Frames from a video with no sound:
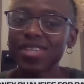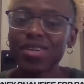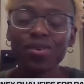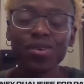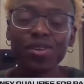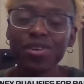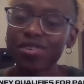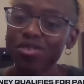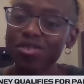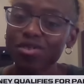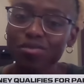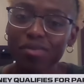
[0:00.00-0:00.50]

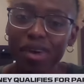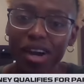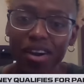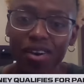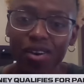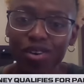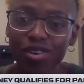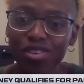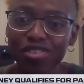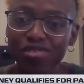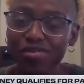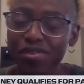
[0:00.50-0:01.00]
kudos to my
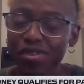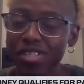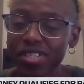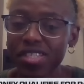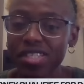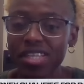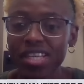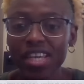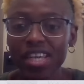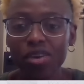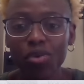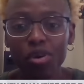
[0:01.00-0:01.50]
coach for
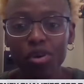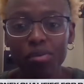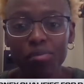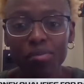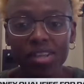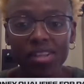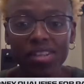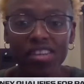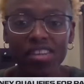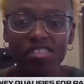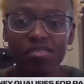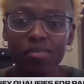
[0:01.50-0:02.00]
sticking with
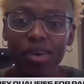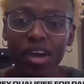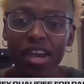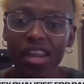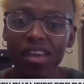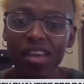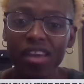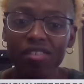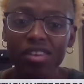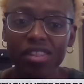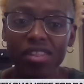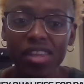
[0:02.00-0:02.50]
me despite
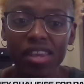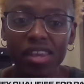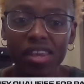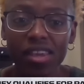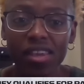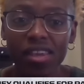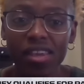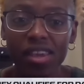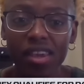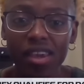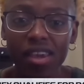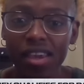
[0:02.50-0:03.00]

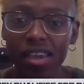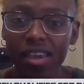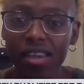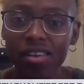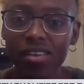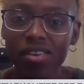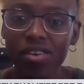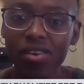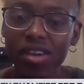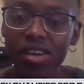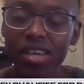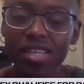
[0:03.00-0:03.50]
everything. And
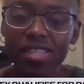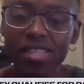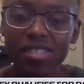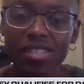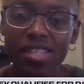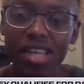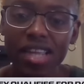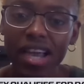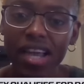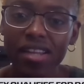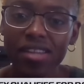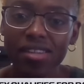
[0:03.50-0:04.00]
you know, he's
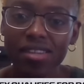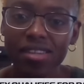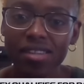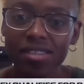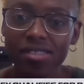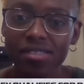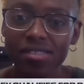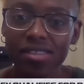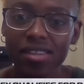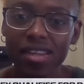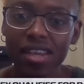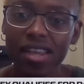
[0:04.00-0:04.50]
not
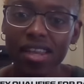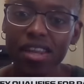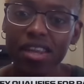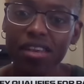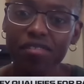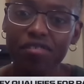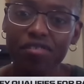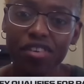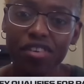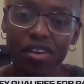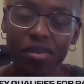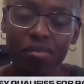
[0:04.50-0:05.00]
in
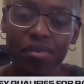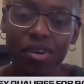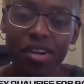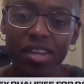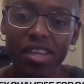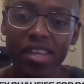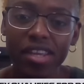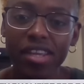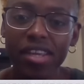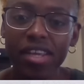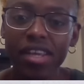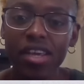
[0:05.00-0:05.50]
it for the
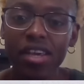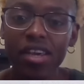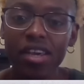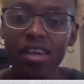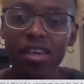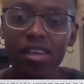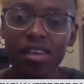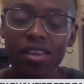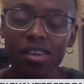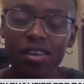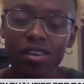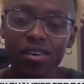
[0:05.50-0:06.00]
money.
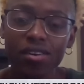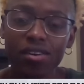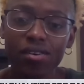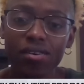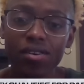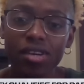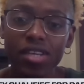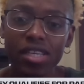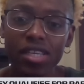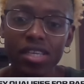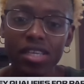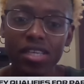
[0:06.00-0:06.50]
You
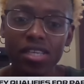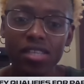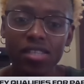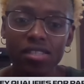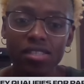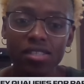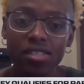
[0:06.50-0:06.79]
know, he